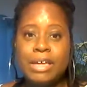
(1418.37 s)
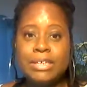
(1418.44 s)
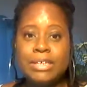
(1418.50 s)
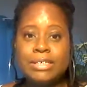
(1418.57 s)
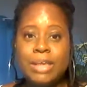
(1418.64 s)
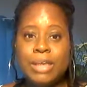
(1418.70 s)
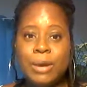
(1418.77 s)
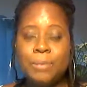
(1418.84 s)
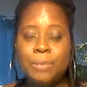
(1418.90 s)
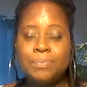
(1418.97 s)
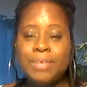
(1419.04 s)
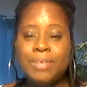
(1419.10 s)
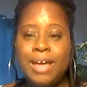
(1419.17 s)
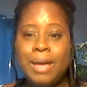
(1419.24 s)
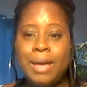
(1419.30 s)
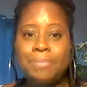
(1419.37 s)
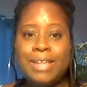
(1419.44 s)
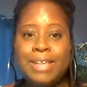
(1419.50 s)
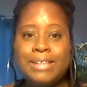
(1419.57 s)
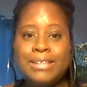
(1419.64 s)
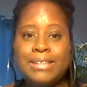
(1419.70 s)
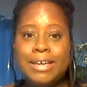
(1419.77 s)
So
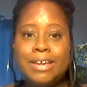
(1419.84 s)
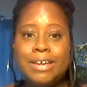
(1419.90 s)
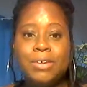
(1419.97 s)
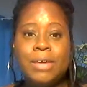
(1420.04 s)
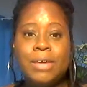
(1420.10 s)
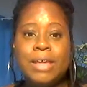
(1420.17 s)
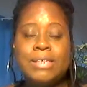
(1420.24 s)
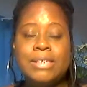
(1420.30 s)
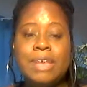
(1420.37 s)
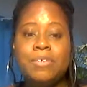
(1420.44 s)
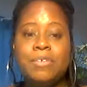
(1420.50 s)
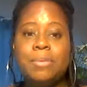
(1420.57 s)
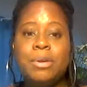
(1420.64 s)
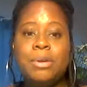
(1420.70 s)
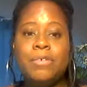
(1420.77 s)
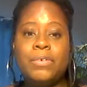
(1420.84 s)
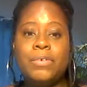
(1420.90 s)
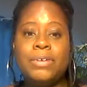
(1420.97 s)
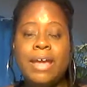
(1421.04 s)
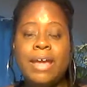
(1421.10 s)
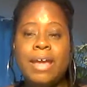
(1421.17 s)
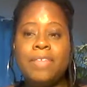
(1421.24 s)
that's it. You guys have a beautiful
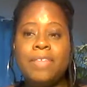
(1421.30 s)
day,